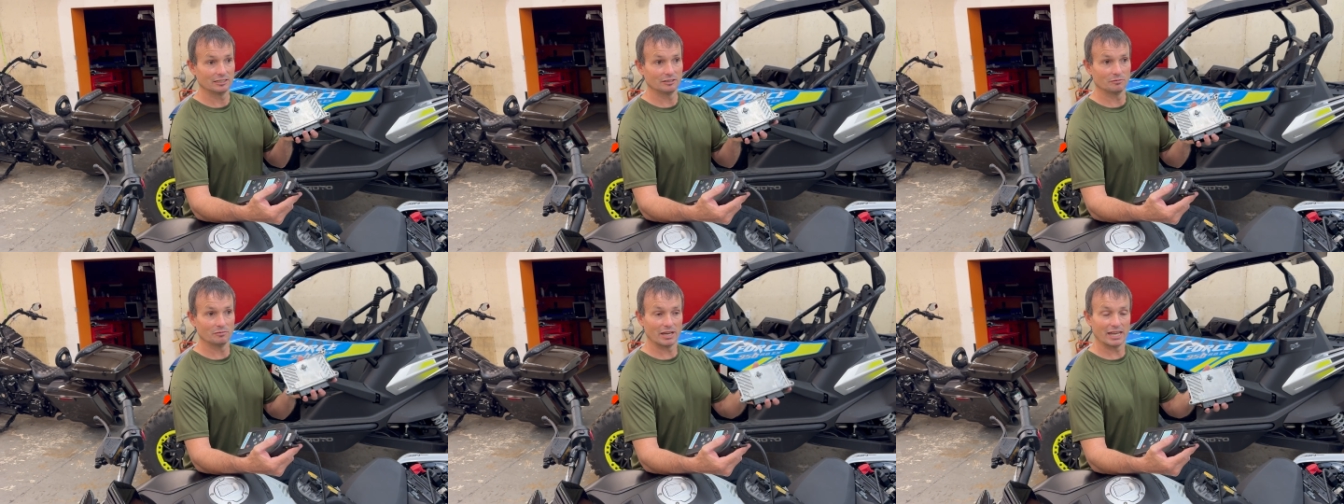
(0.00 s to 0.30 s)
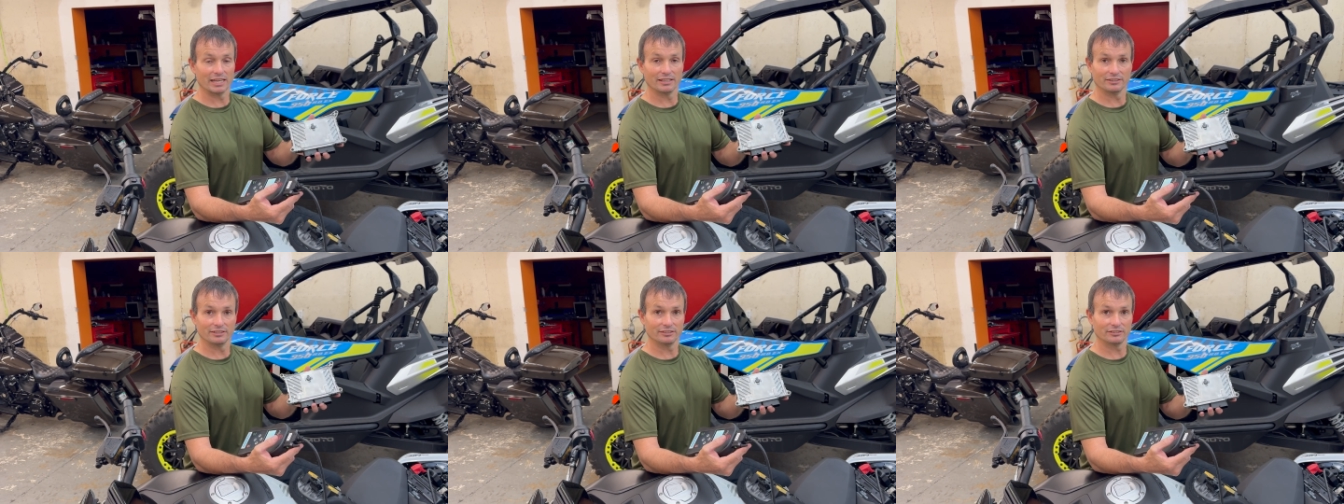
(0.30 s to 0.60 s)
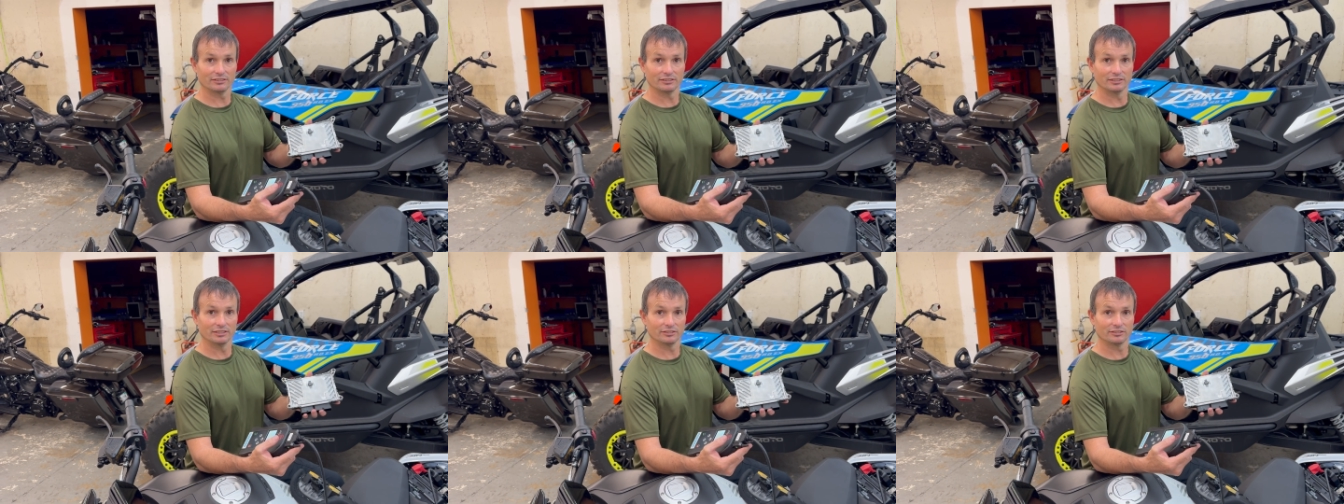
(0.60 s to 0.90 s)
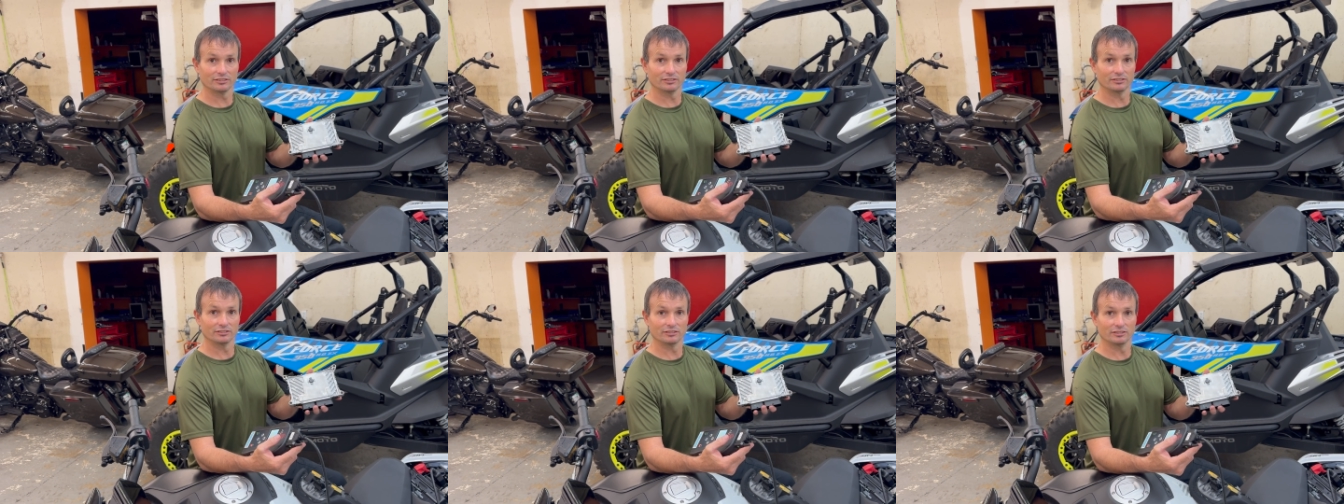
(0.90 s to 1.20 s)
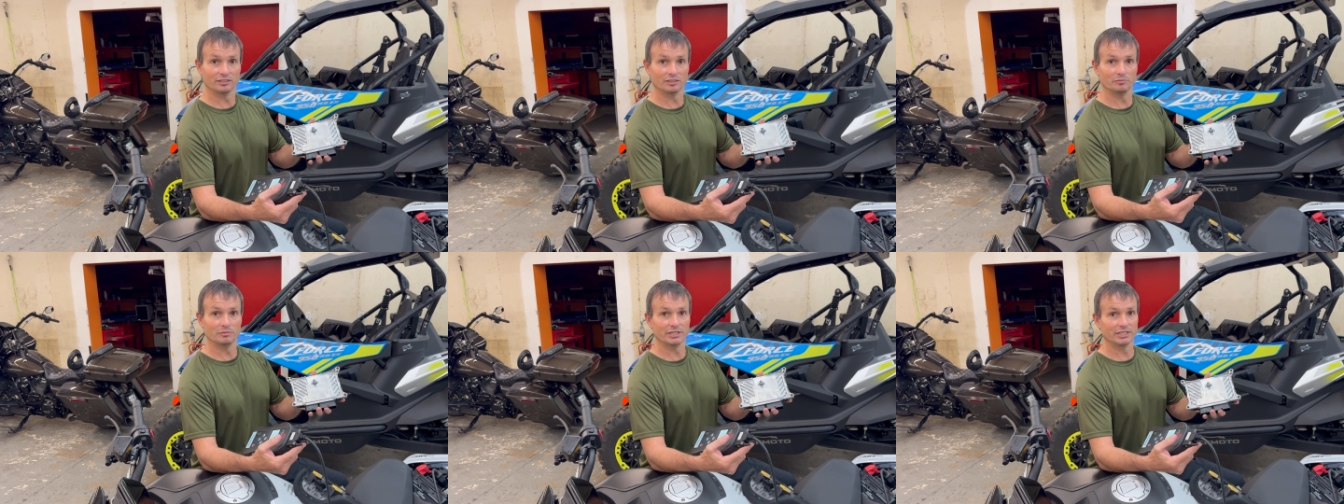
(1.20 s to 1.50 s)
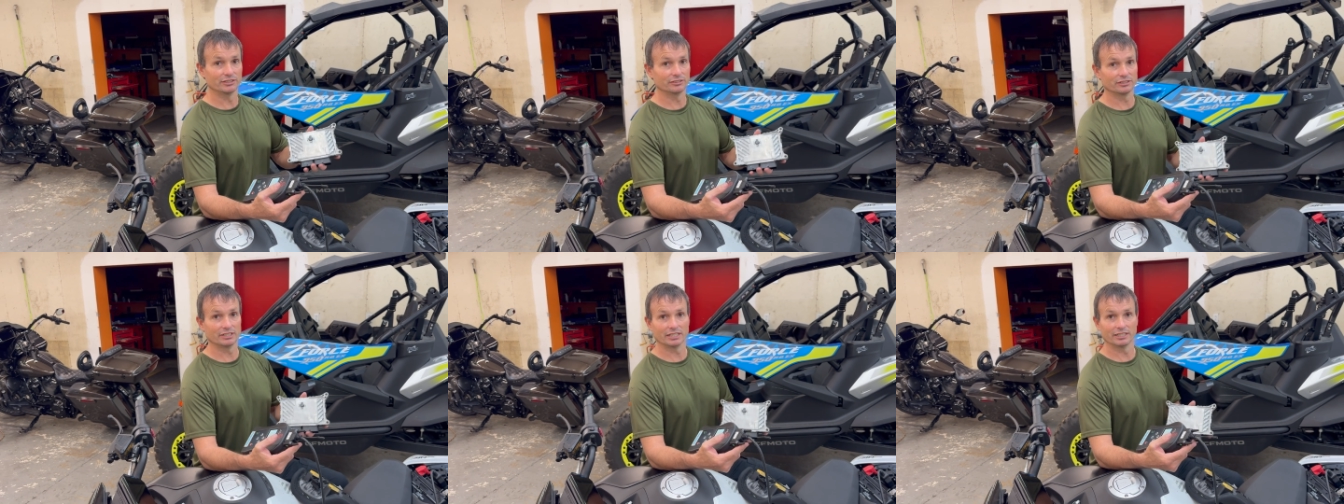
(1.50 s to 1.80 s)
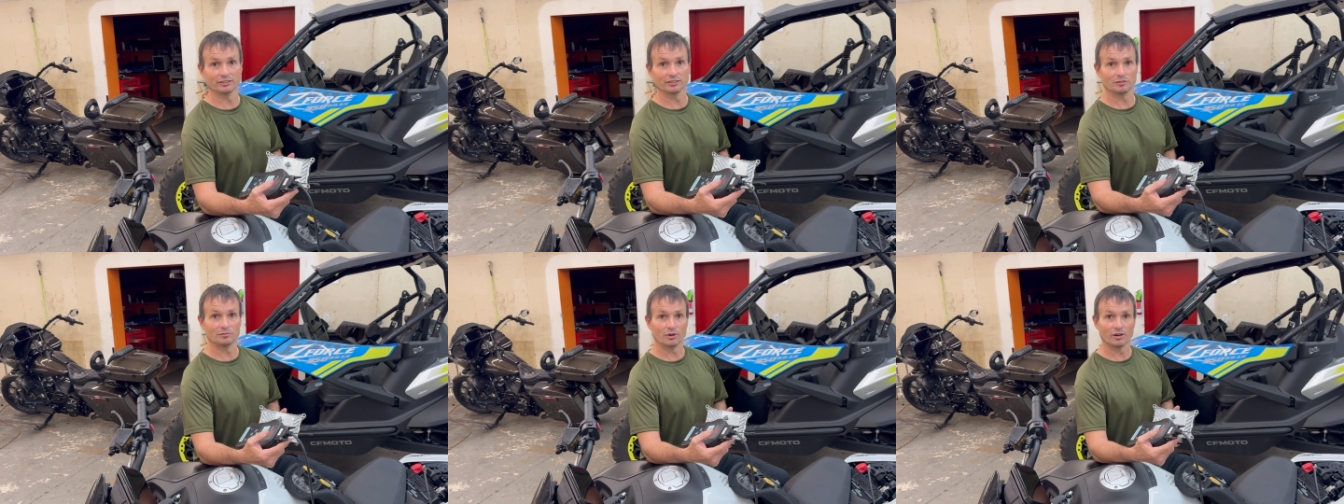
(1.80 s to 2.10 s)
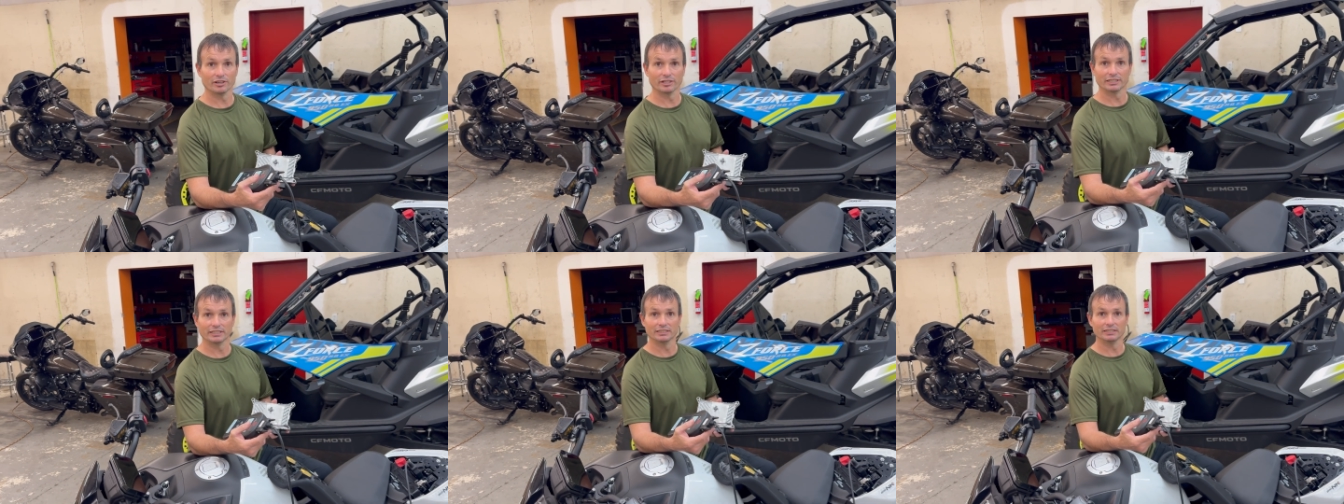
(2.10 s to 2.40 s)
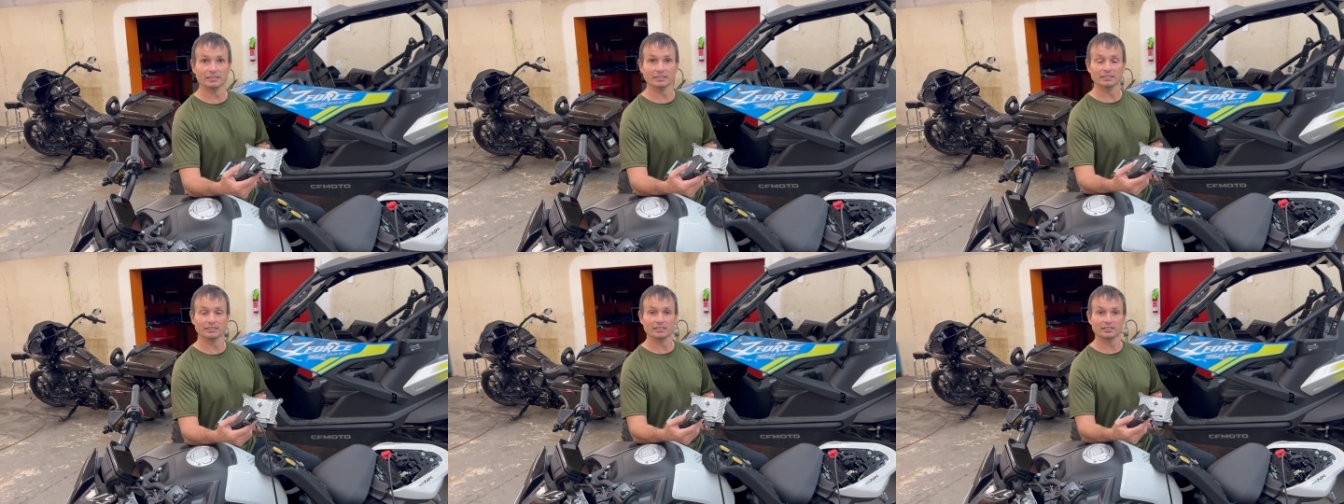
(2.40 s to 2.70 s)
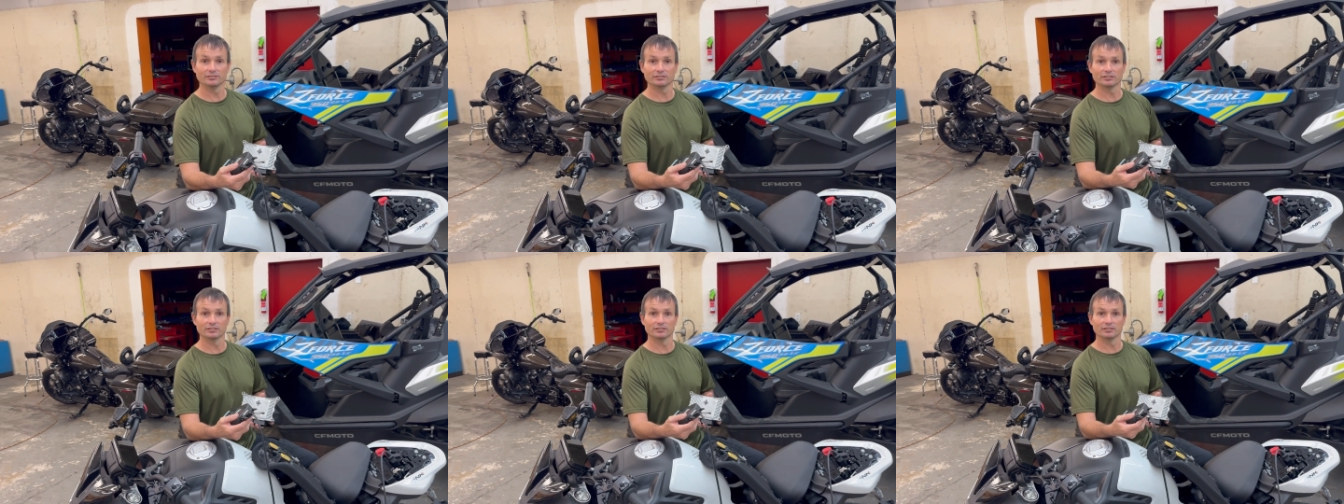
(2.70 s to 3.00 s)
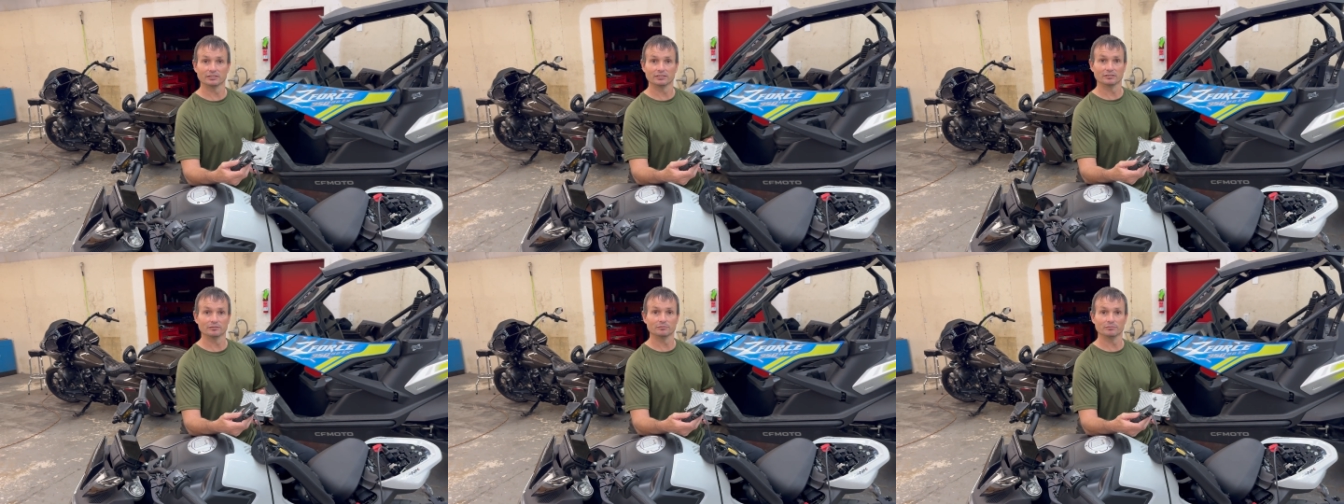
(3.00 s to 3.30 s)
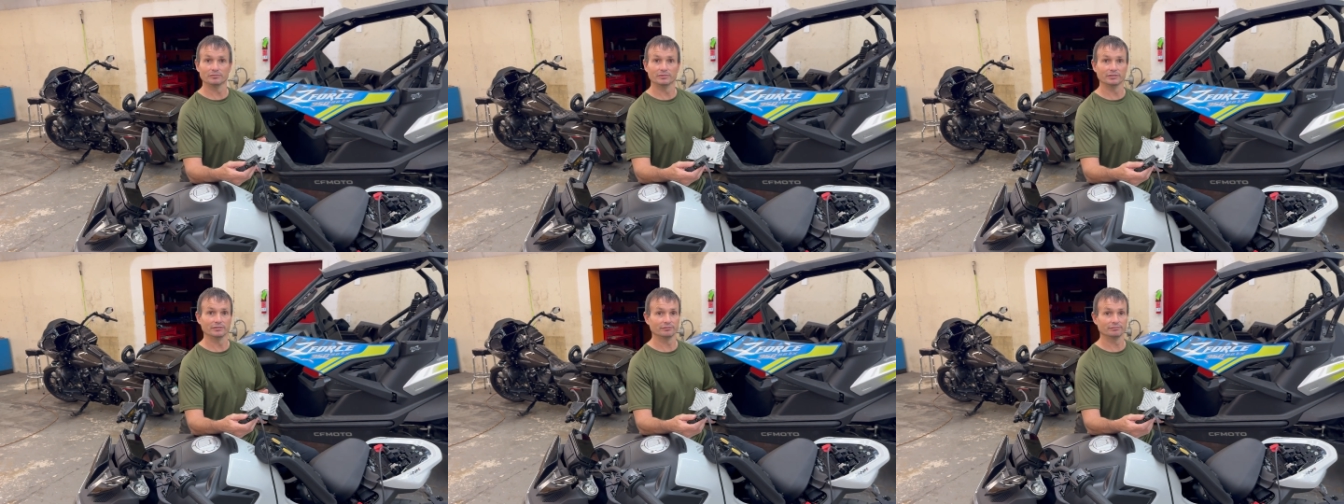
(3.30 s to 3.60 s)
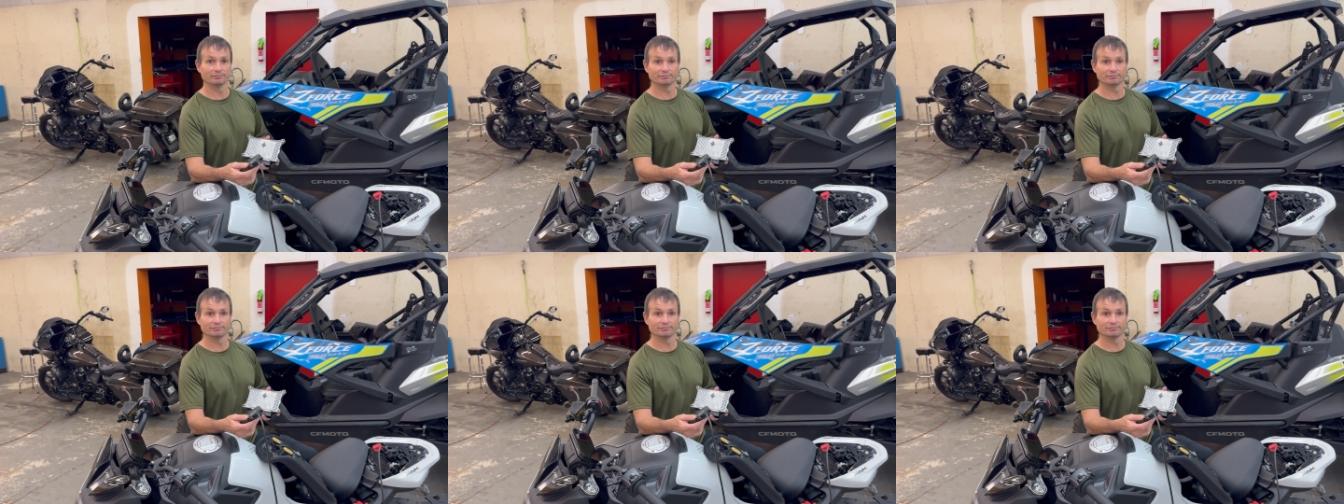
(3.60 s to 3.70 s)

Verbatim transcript: man, this this is yeah. the biggest thing on the market. Yep. it's gonna. Be,